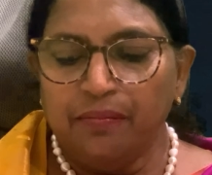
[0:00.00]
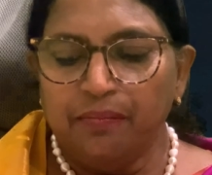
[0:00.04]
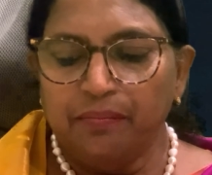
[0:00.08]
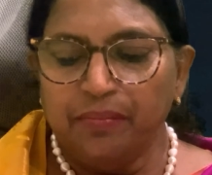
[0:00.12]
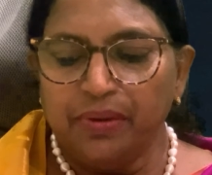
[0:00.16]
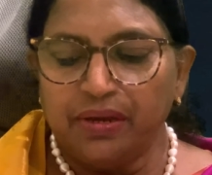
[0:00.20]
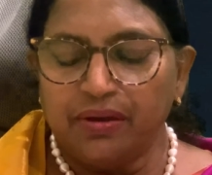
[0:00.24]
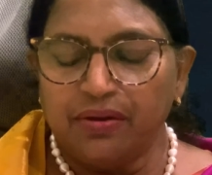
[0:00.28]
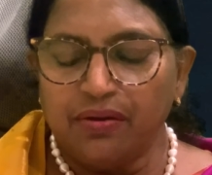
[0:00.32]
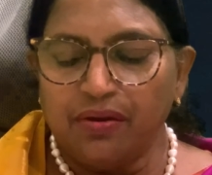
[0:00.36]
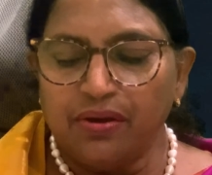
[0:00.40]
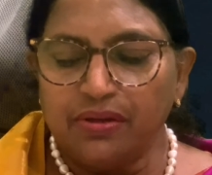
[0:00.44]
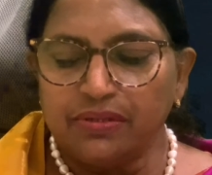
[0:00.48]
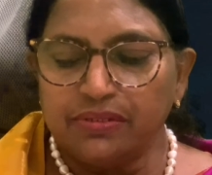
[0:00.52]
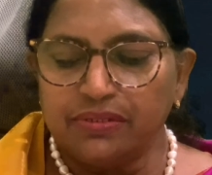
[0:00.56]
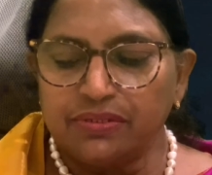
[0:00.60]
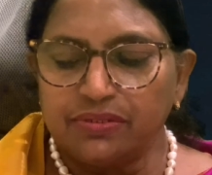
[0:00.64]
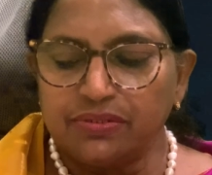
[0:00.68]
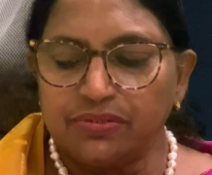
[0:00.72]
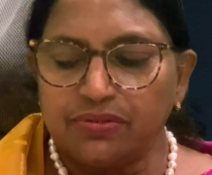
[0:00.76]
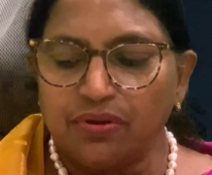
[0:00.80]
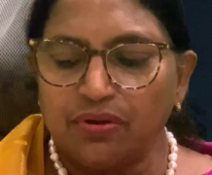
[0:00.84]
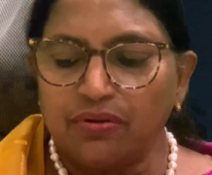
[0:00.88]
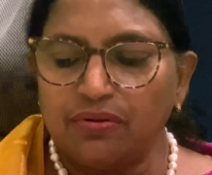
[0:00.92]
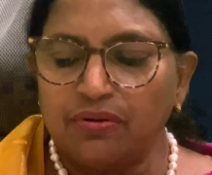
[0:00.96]
because
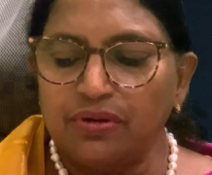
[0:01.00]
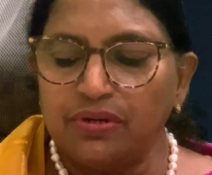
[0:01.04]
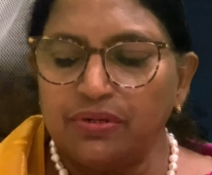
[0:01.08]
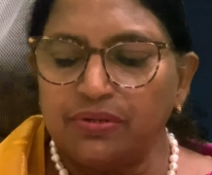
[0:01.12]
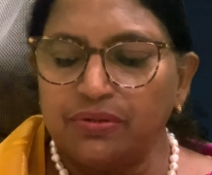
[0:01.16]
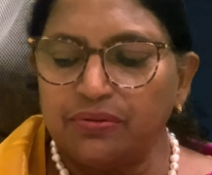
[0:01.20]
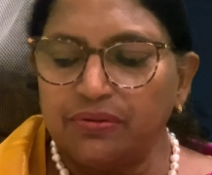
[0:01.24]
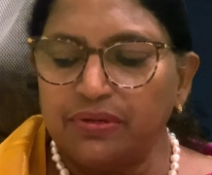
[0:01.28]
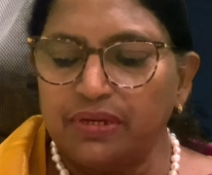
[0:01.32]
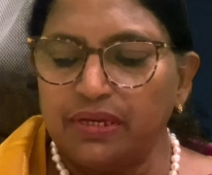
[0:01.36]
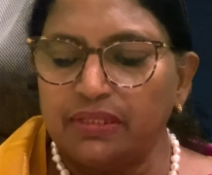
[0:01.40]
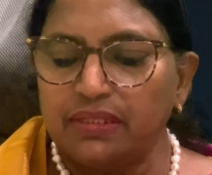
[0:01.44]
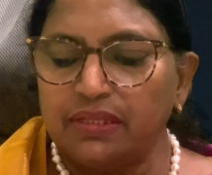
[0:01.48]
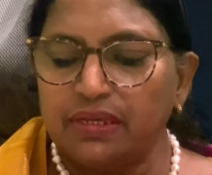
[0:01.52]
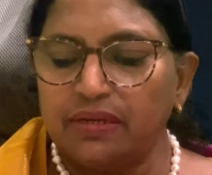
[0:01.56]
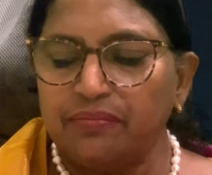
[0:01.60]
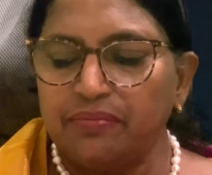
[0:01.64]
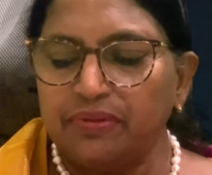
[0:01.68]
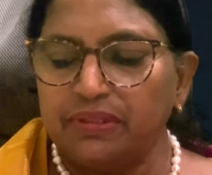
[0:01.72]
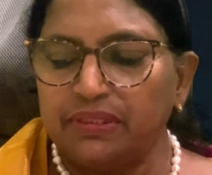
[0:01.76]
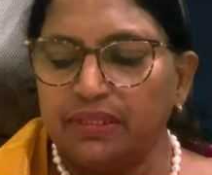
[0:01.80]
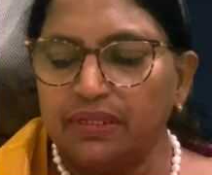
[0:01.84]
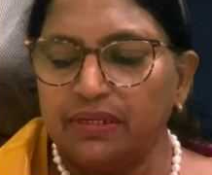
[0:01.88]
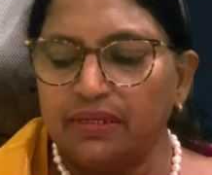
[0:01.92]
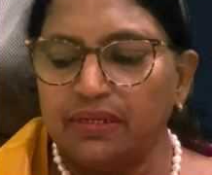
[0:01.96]
struggle together
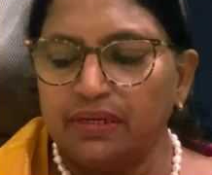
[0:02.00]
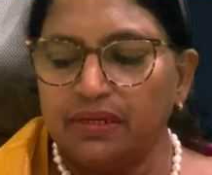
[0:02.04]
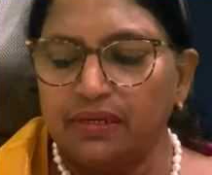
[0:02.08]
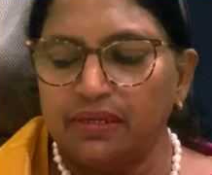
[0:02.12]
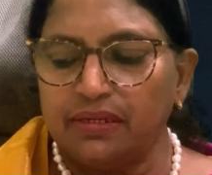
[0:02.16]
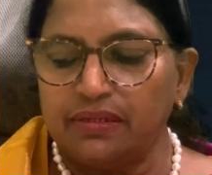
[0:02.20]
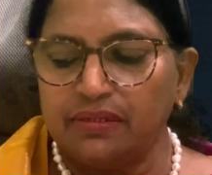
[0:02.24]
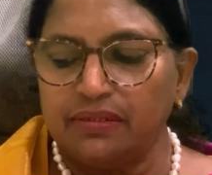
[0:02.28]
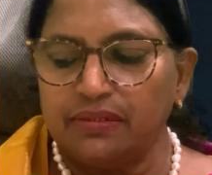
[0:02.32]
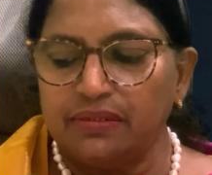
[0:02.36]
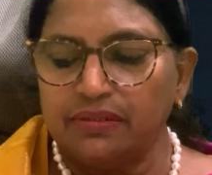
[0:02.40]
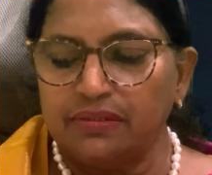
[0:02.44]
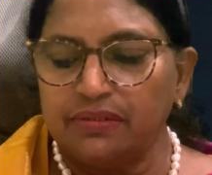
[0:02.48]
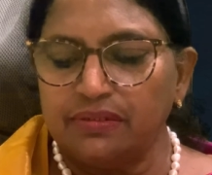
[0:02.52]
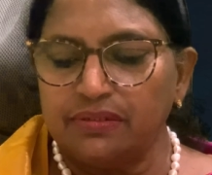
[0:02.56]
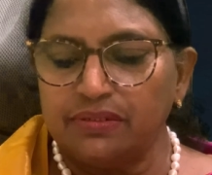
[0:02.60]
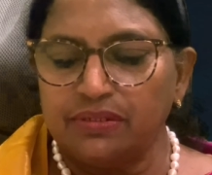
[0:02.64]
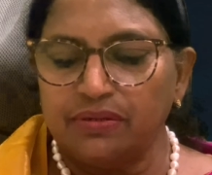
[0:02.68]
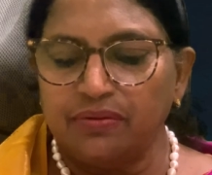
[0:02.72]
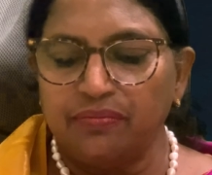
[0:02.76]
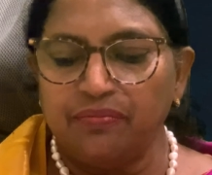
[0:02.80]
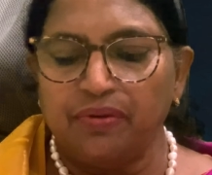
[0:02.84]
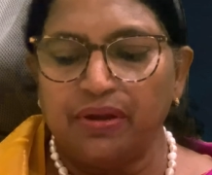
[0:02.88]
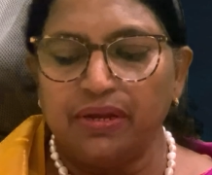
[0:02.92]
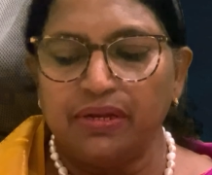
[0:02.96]
within her.
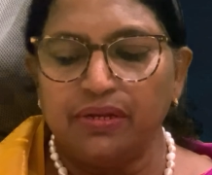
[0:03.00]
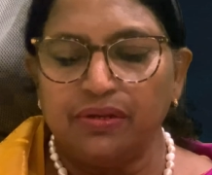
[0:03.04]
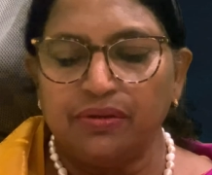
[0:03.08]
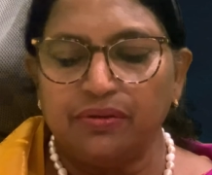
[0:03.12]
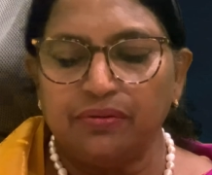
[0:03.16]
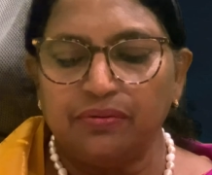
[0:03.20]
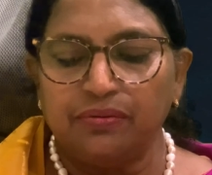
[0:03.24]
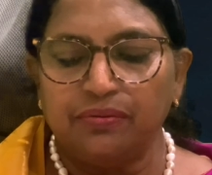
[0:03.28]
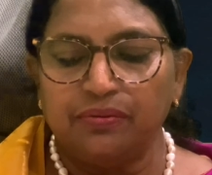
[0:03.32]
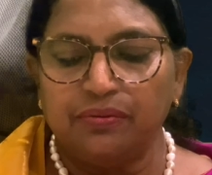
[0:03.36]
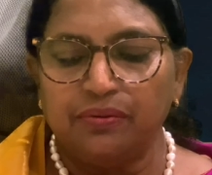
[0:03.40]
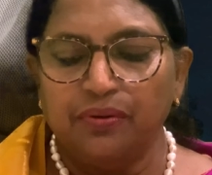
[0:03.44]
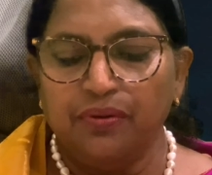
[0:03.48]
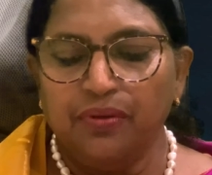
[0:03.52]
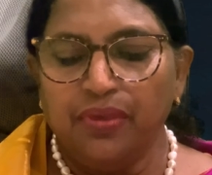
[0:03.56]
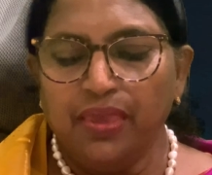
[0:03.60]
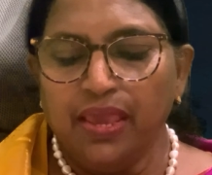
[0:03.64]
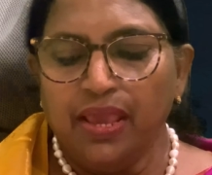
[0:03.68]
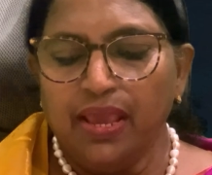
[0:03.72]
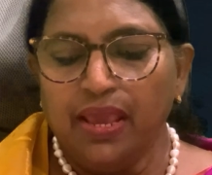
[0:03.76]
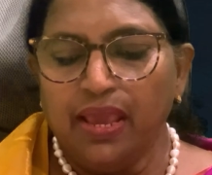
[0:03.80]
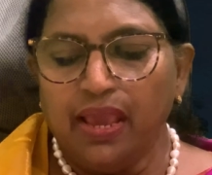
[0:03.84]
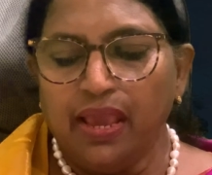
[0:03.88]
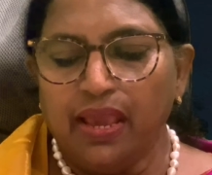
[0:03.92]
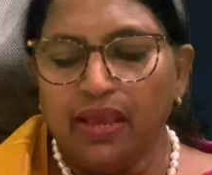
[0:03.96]
She went to
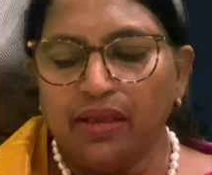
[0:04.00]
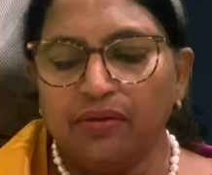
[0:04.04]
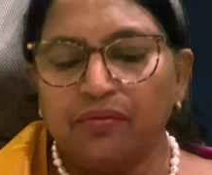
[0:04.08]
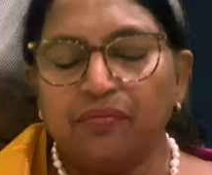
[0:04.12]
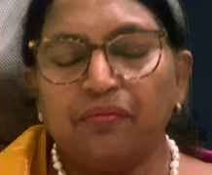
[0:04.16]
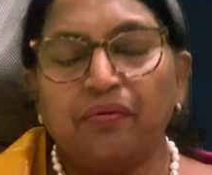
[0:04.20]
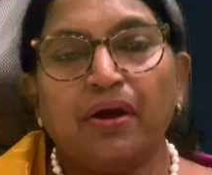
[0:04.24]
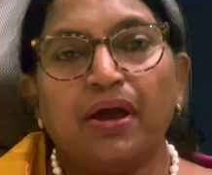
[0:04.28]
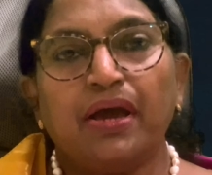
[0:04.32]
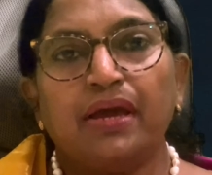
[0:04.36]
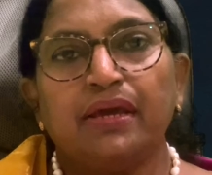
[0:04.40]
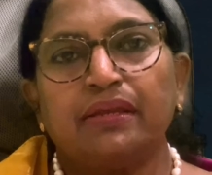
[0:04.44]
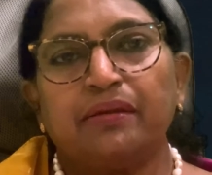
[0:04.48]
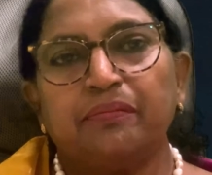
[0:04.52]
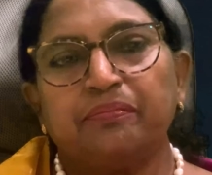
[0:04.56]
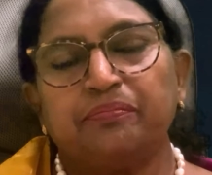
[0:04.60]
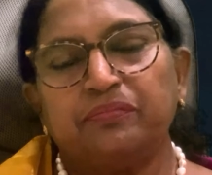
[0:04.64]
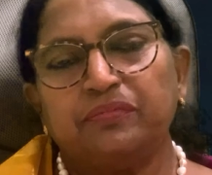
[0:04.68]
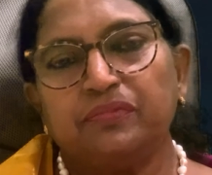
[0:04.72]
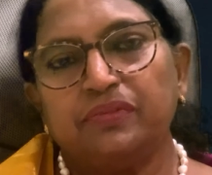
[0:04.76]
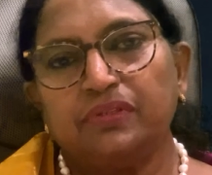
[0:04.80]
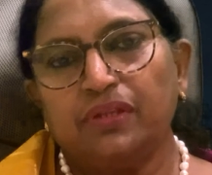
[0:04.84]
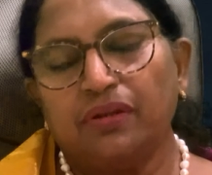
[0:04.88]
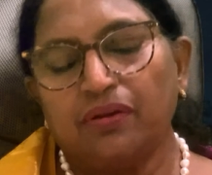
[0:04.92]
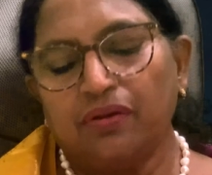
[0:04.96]
inquire
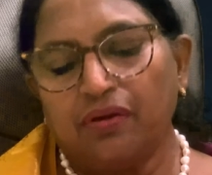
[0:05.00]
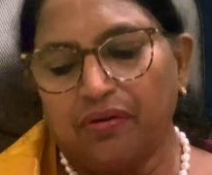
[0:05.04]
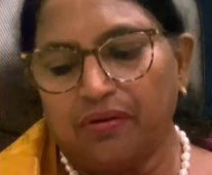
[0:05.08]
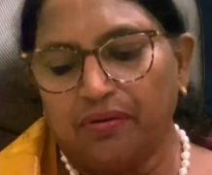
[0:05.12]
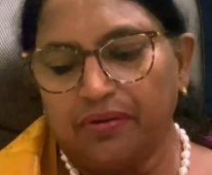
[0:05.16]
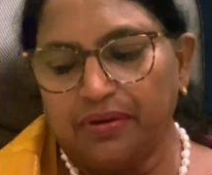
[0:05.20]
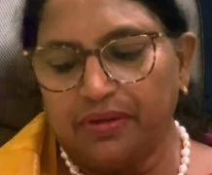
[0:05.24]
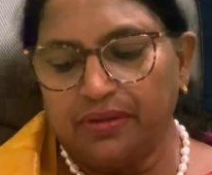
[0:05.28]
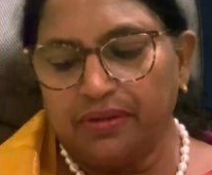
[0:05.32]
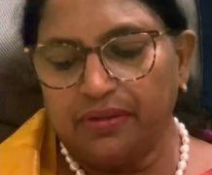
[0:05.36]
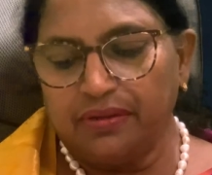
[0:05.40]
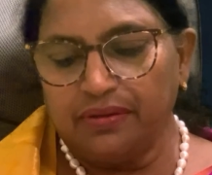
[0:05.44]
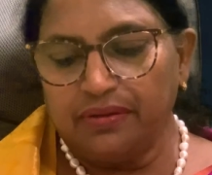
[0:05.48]
the Lord.